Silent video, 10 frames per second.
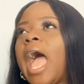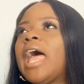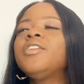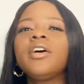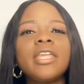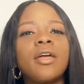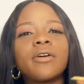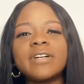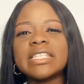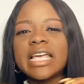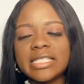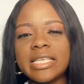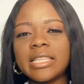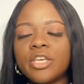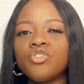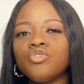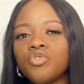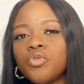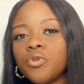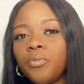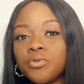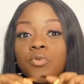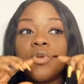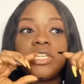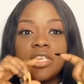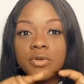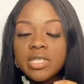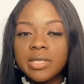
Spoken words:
Another fantastic thing to do to reduce